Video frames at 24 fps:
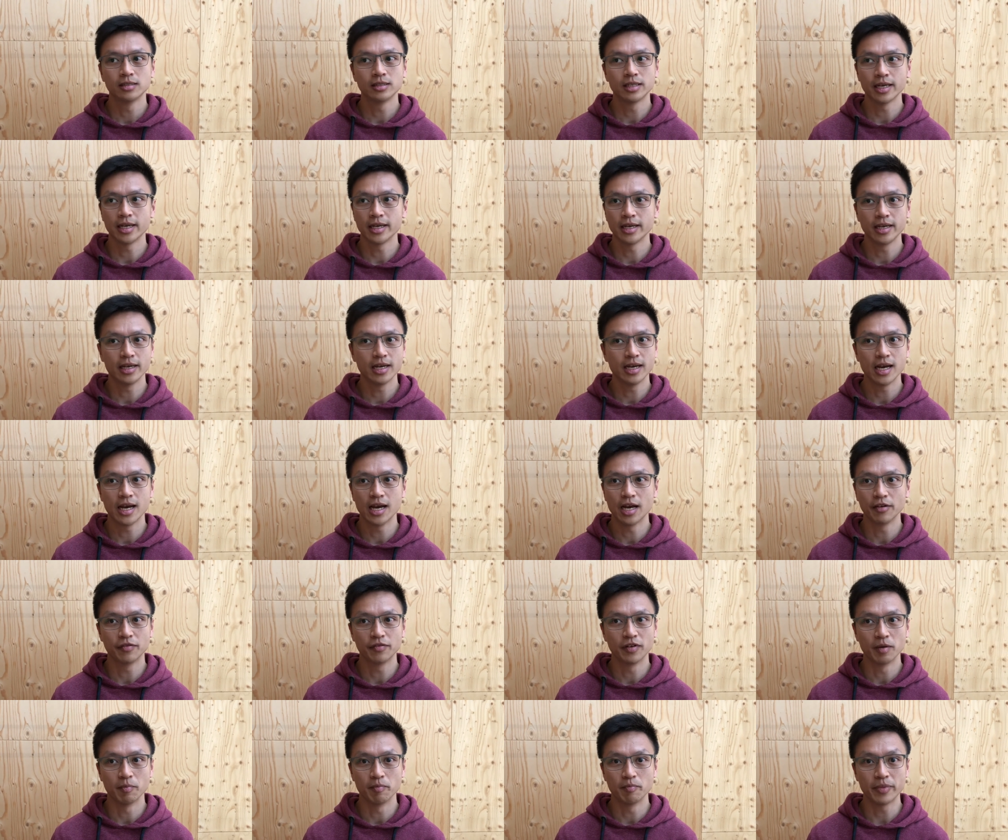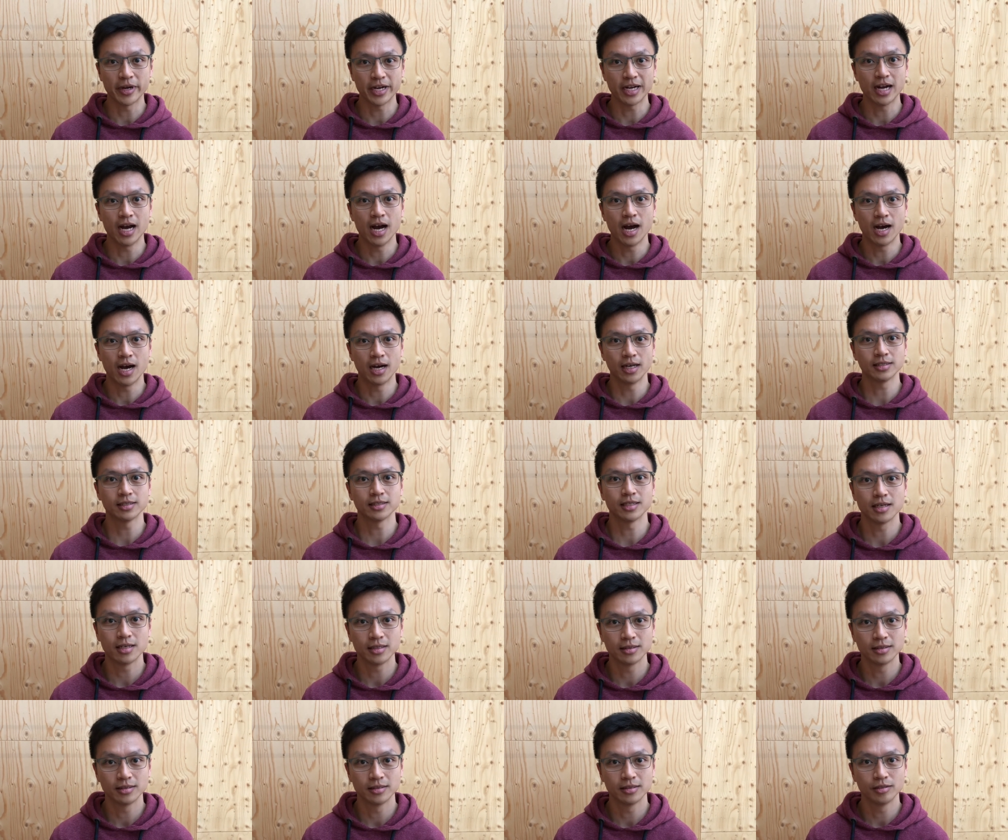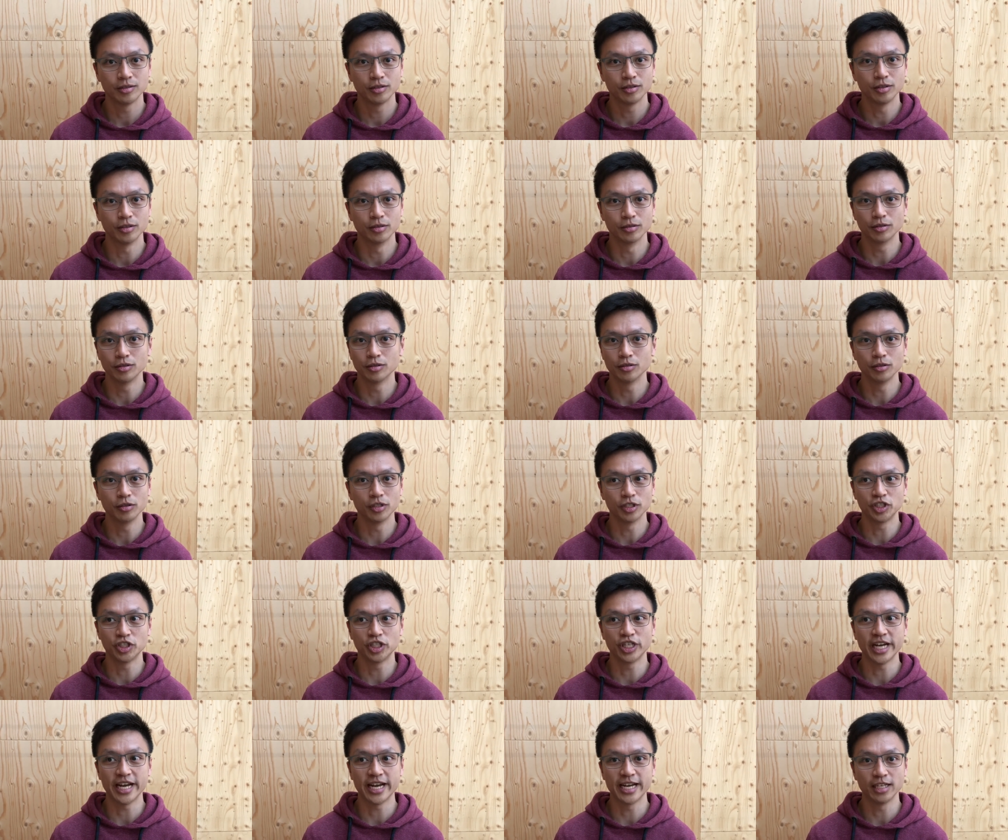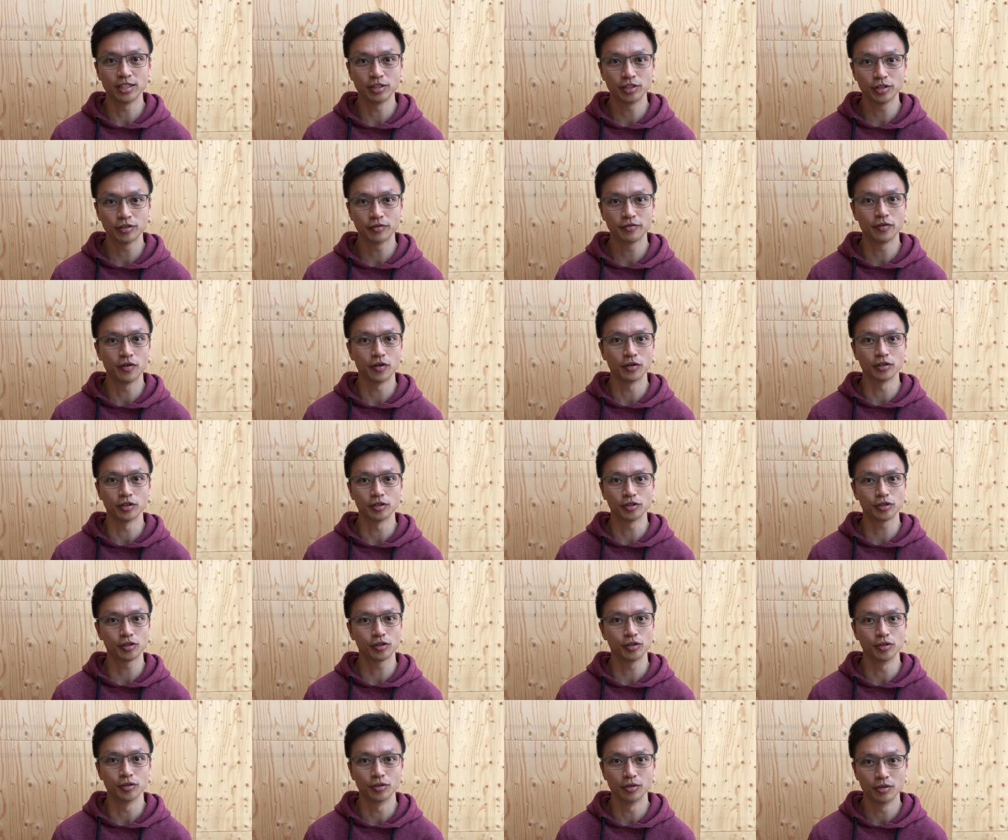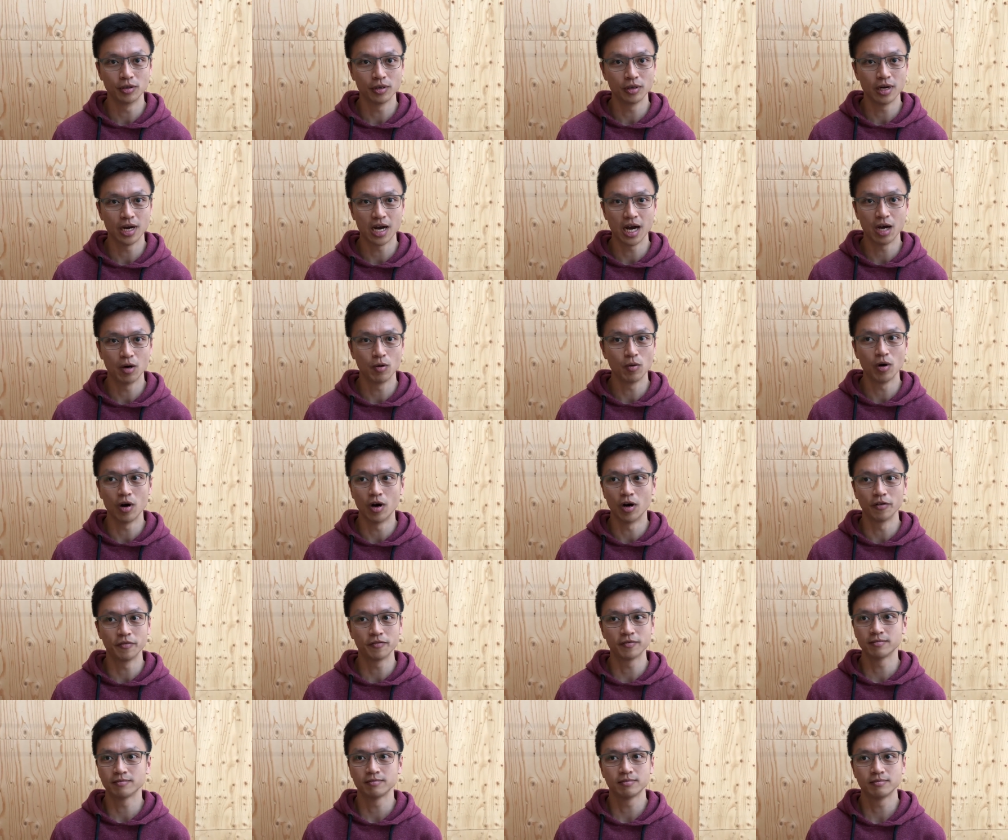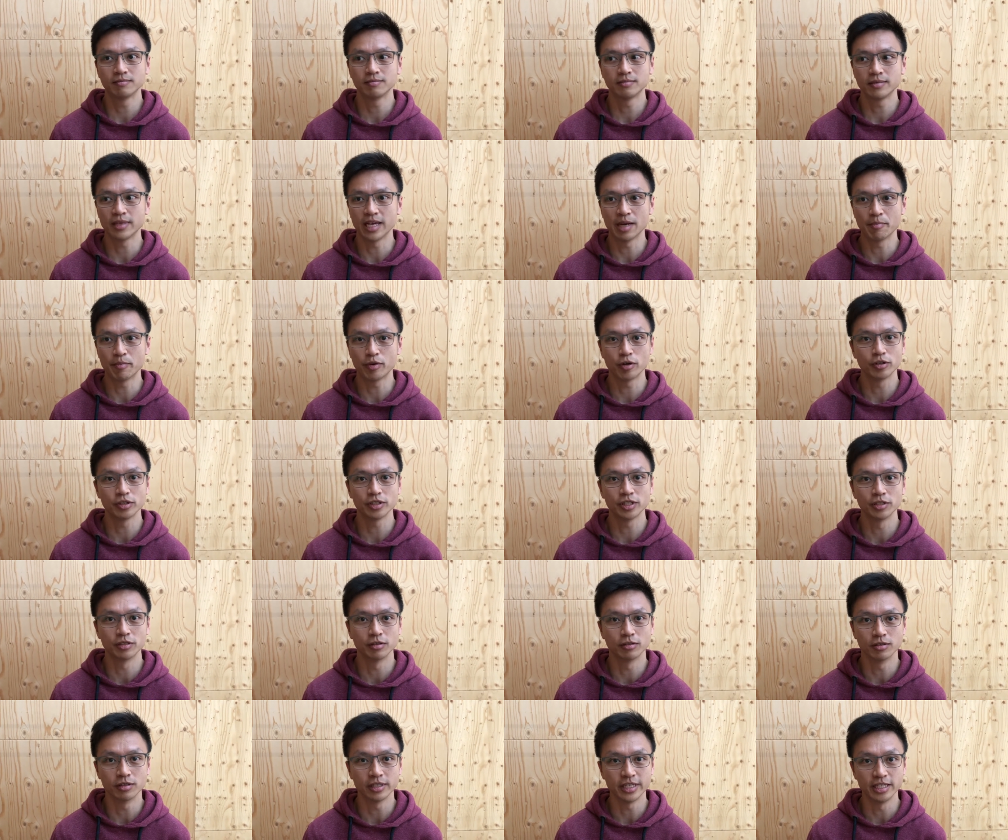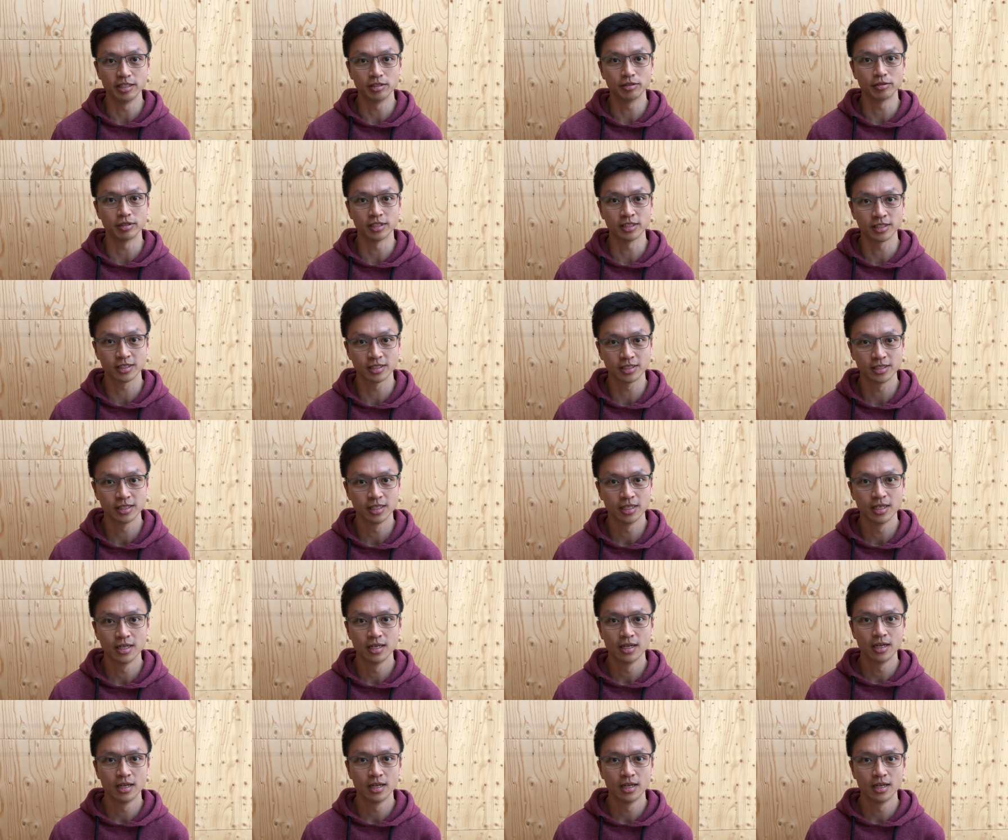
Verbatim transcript: they have a big hub to do the change for the school out of their personal interests.